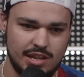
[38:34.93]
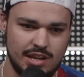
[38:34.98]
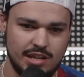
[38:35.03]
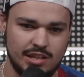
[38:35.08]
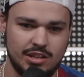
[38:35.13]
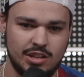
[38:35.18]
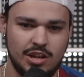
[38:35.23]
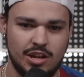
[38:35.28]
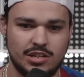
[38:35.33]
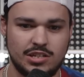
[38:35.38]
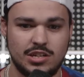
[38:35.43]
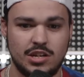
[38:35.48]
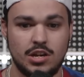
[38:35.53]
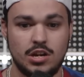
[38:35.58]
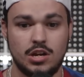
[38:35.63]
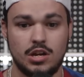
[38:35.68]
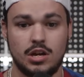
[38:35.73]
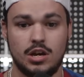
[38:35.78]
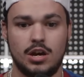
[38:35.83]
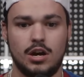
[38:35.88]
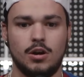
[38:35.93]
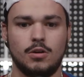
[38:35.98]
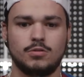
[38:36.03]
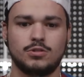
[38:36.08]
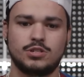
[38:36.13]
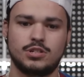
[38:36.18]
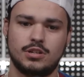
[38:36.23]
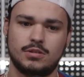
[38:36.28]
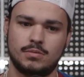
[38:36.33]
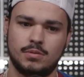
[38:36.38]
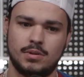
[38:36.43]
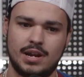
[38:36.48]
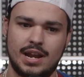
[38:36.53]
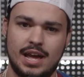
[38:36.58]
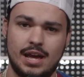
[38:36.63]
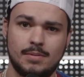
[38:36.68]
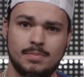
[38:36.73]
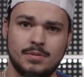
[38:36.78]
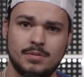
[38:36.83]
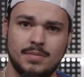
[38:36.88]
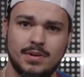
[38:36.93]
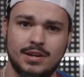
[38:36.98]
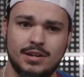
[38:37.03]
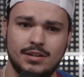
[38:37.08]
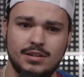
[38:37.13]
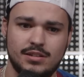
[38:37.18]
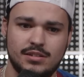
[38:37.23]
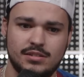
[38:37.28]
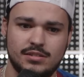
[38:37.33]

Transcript: They lost. Oh shit! What happened, man?